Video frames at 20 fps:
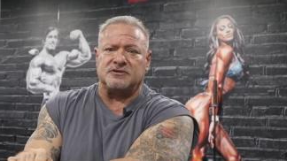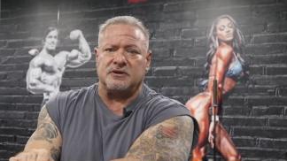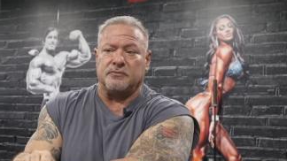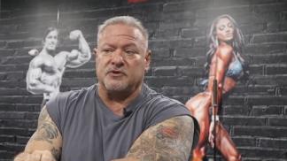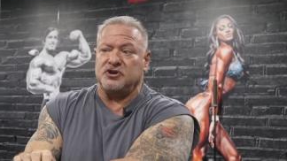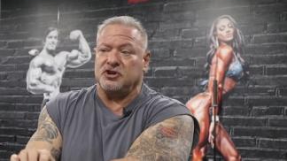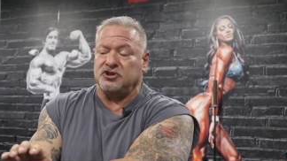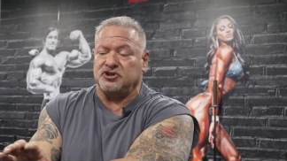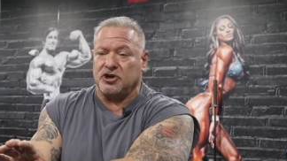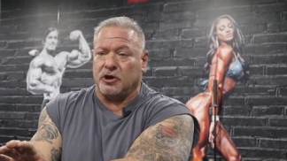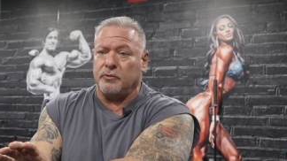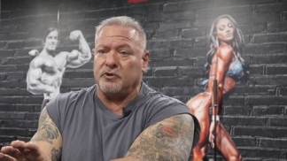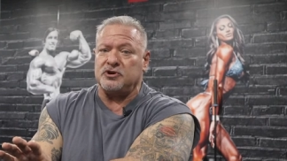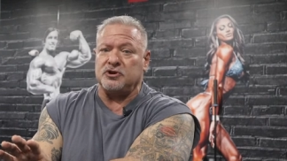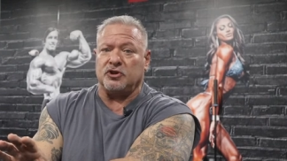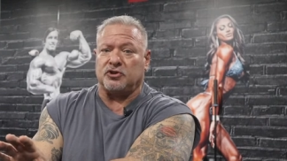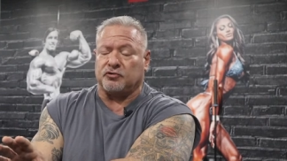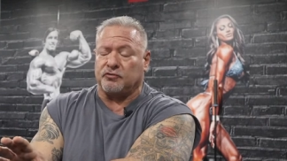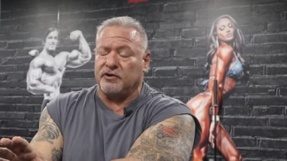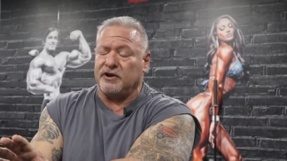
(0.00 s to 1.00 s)
Then when you're done with
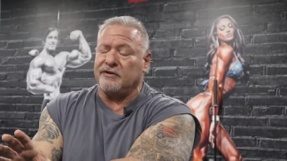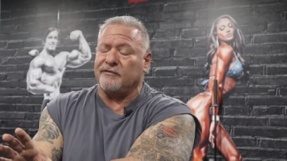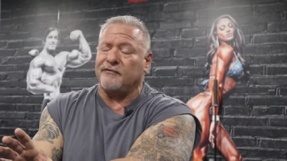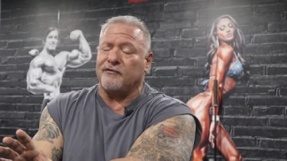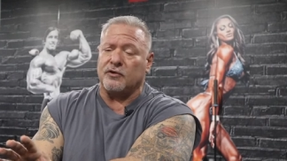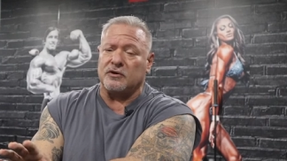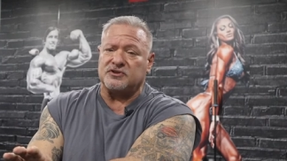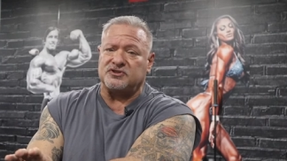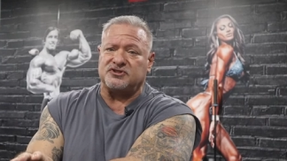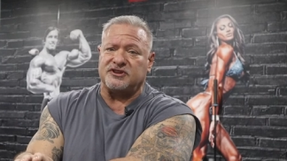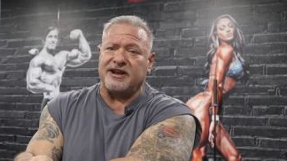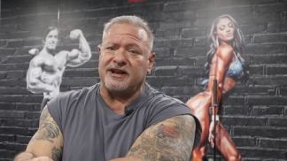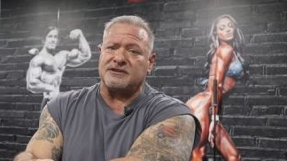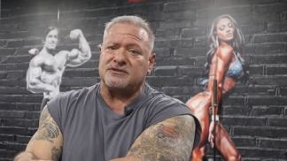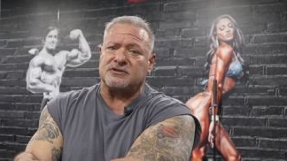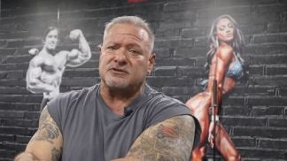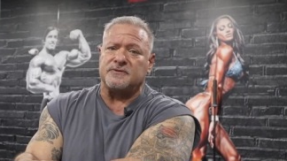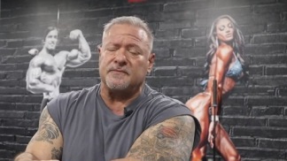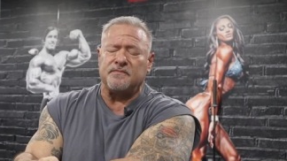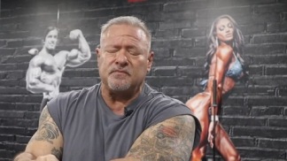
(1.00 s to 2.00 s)
your three or four
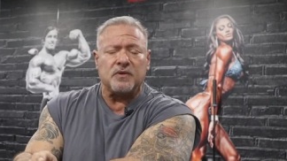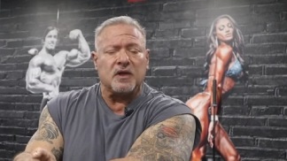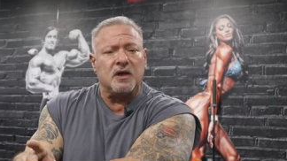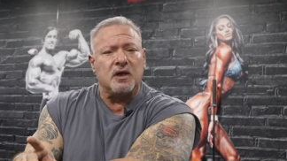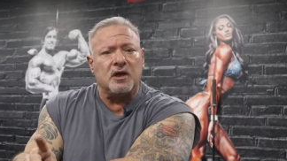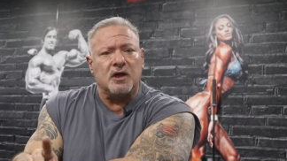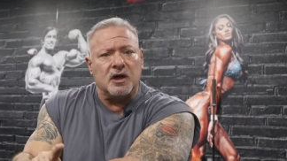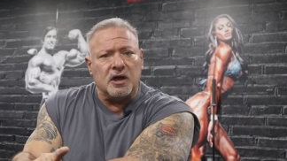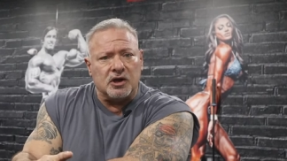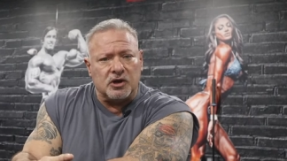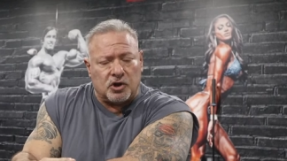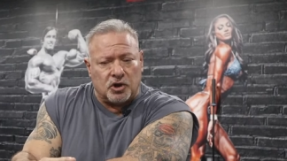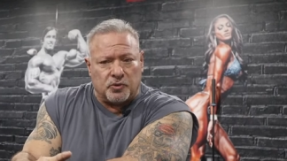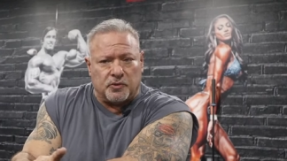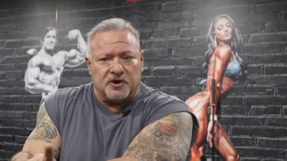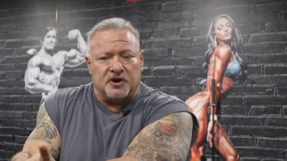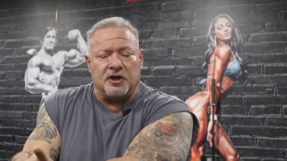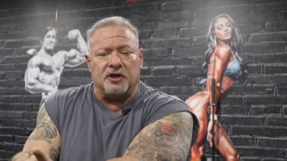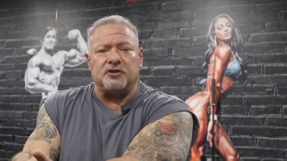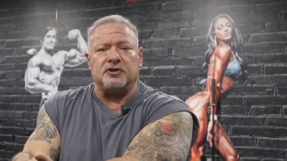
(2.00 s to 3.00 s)
sets, go
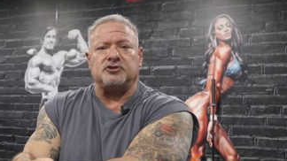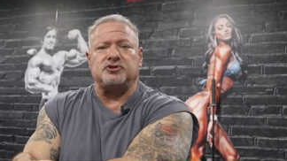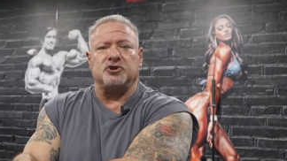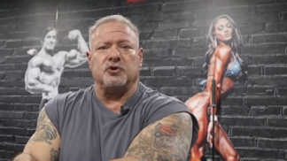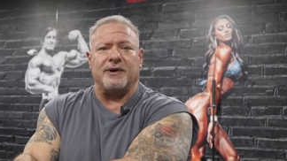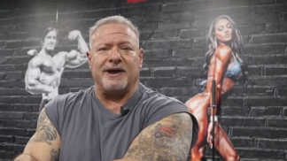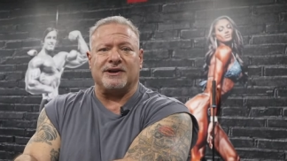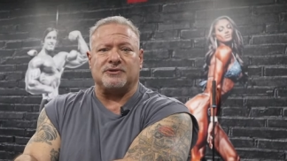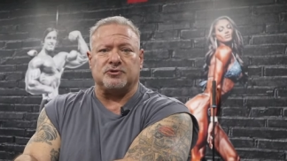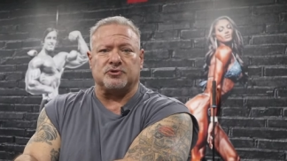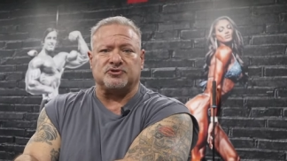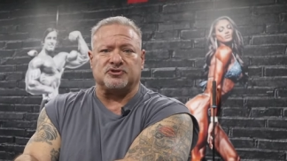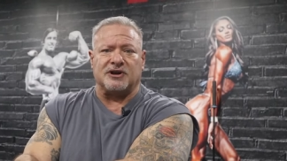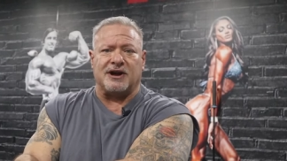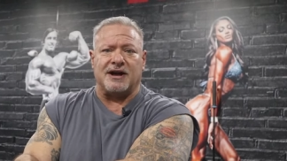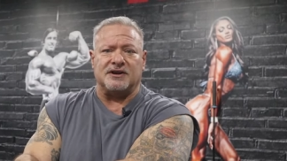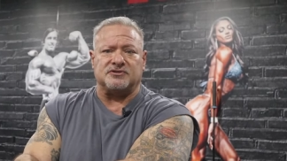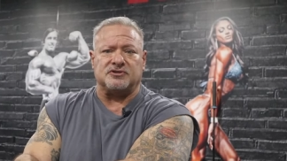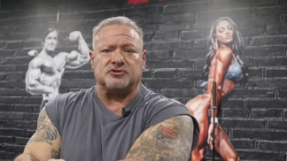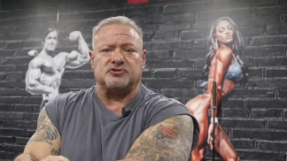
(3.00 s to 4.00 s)
to another two
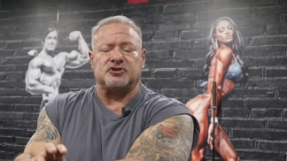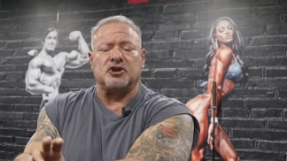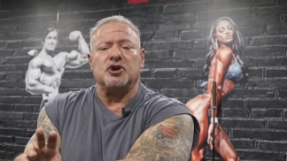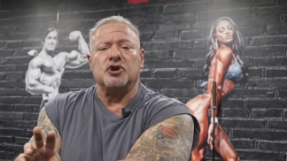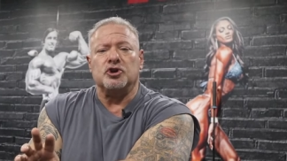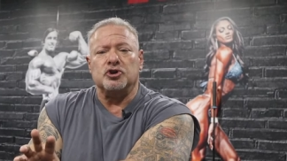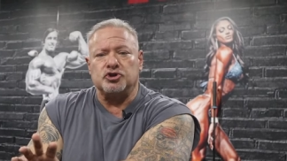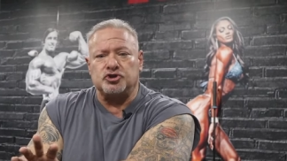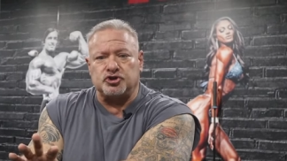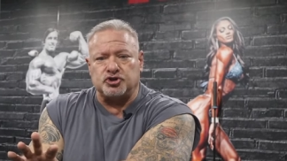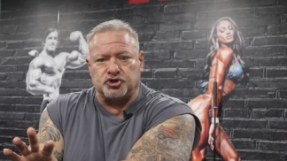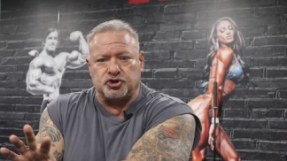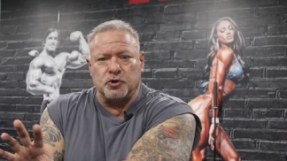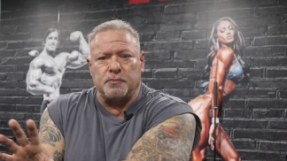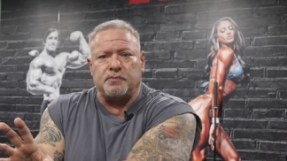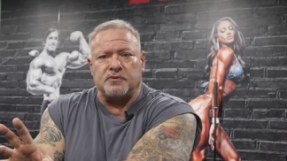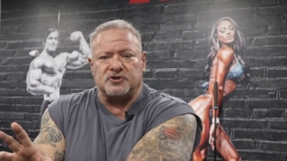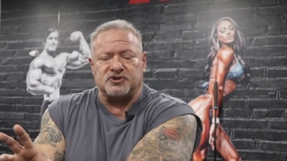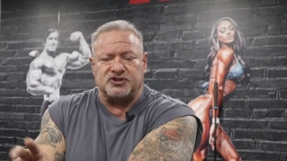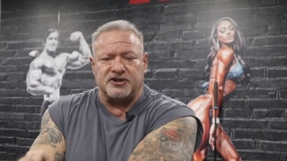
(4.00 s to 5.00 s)
exercises,
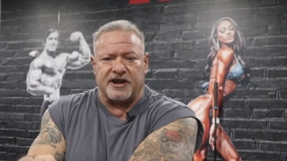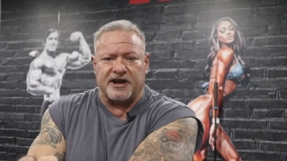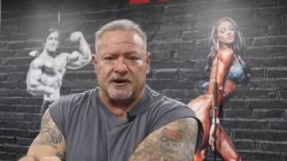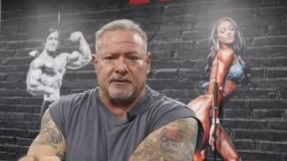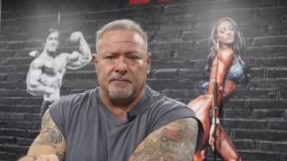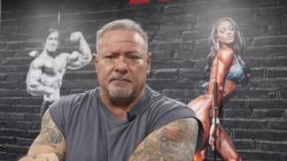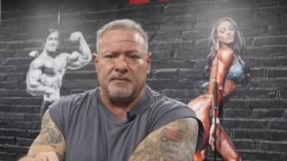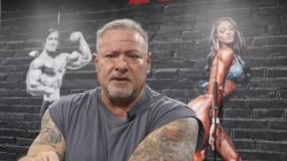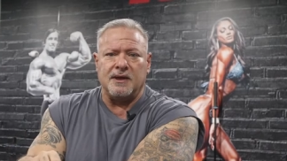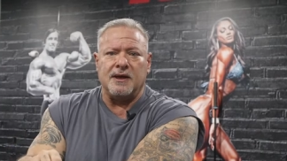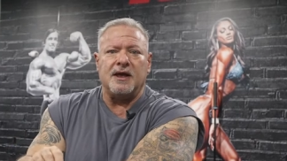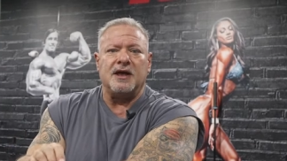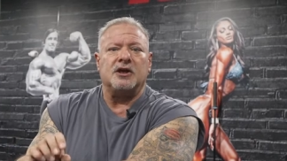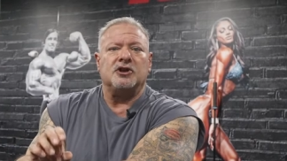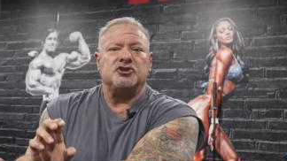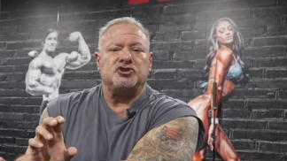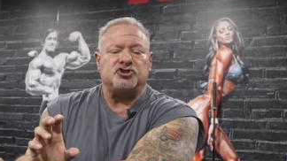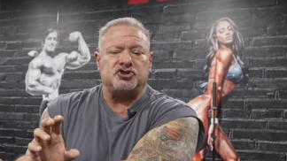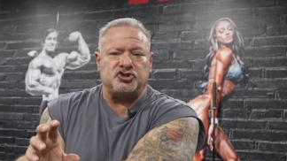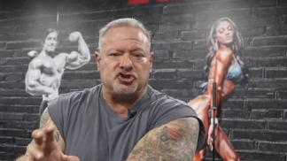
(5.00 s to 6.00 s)
superset them,
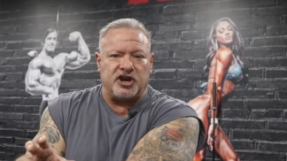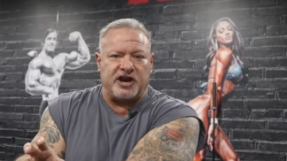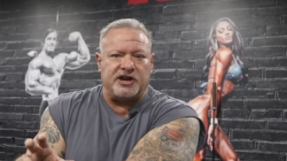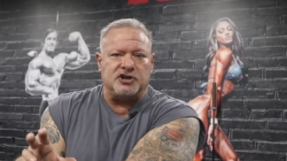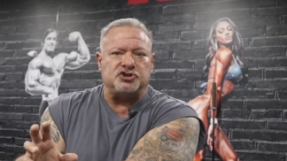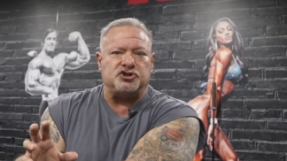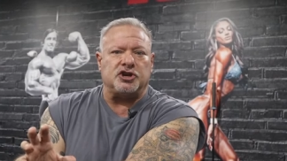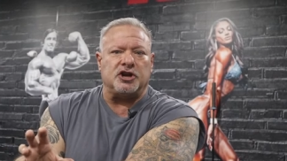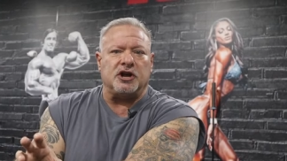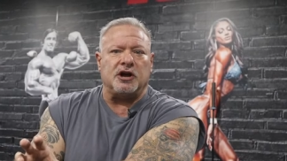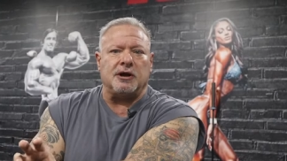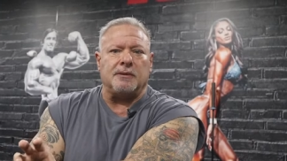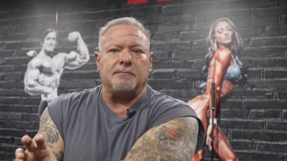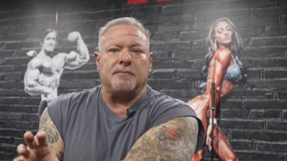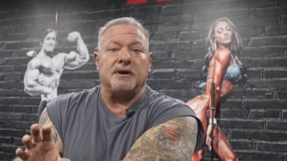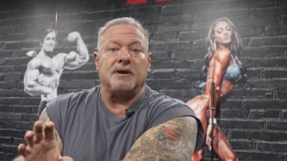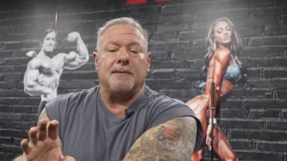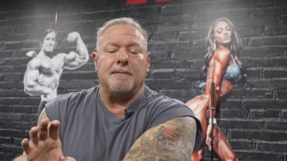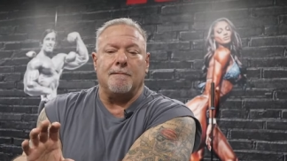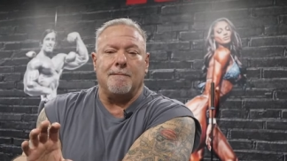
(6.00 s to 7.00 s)
change it
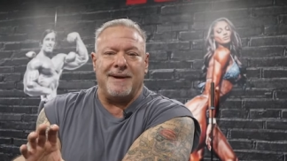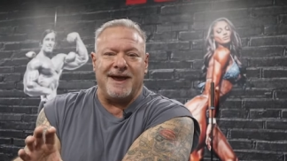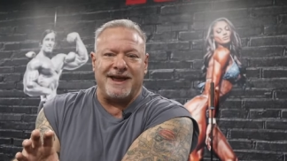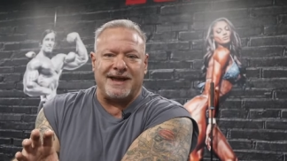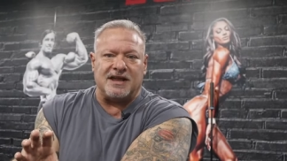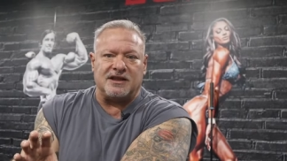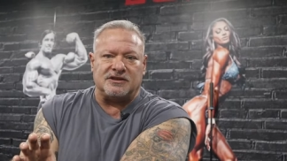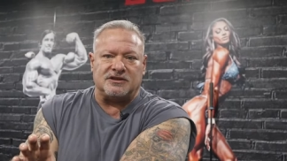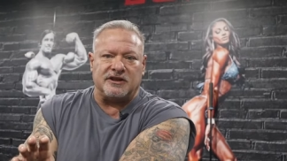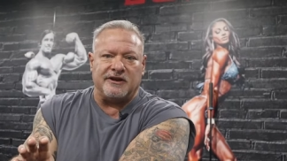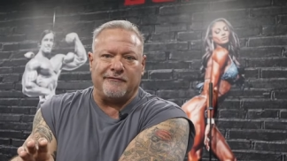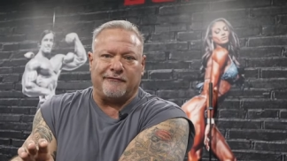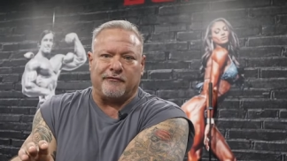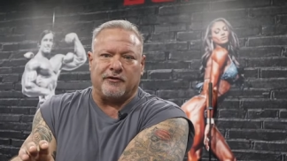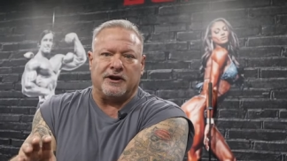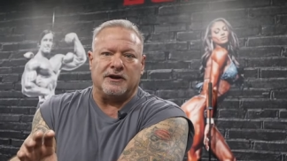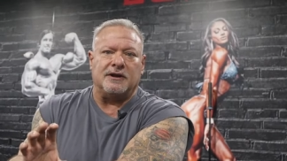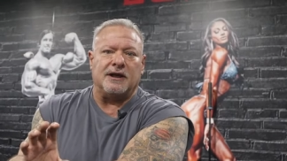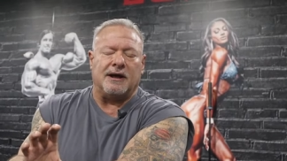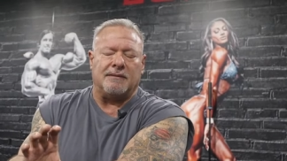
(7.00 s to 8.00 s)
up, make it
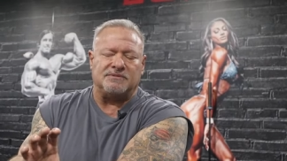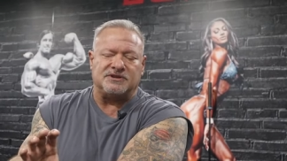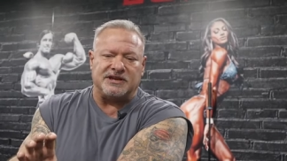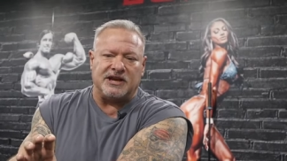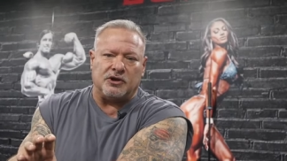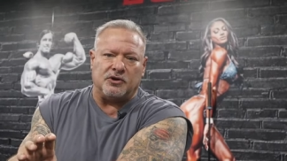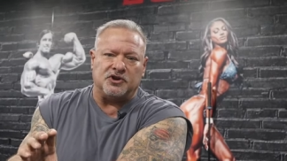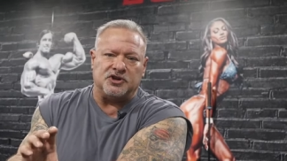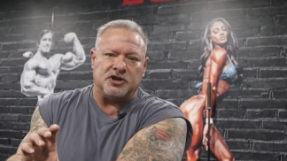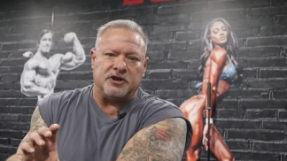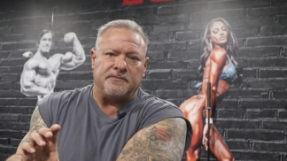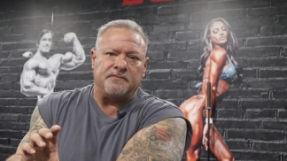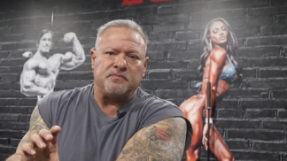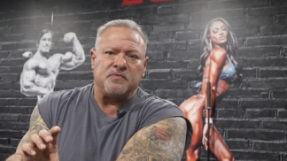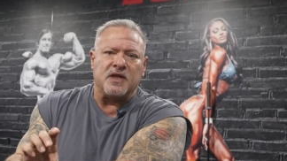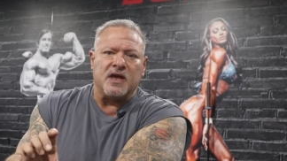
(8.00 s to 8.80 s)
different. I'm telling you,